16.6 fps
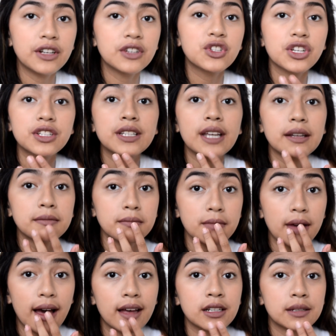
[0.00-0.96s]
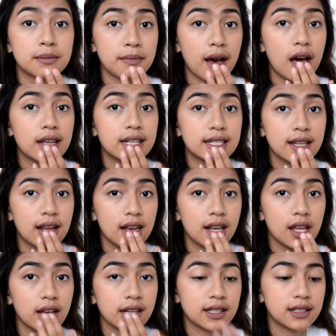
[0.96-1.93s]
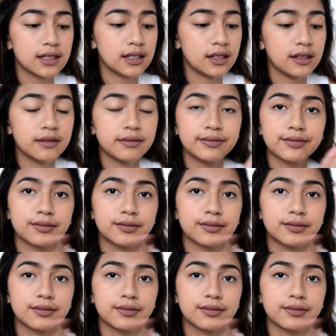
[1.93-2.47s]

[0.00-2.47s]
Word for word: finishes as matte. Like, see?